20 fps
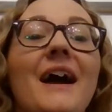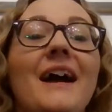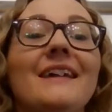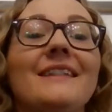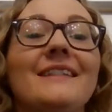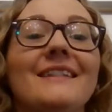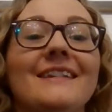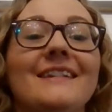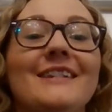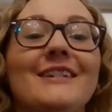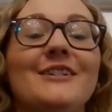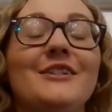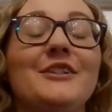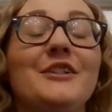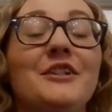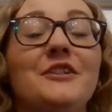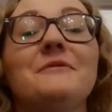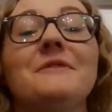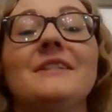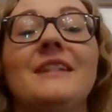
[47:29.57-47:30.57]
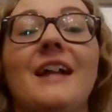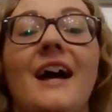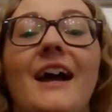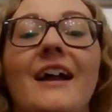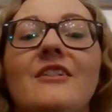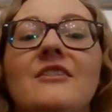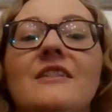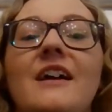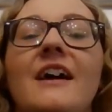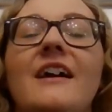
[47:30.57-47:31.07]
I listen to you,
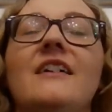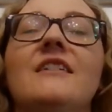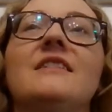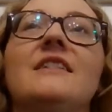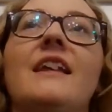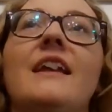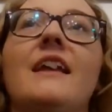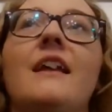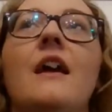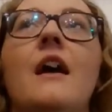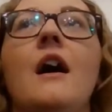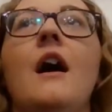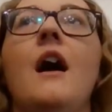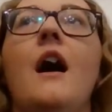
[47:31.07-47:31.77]
Lyle's like,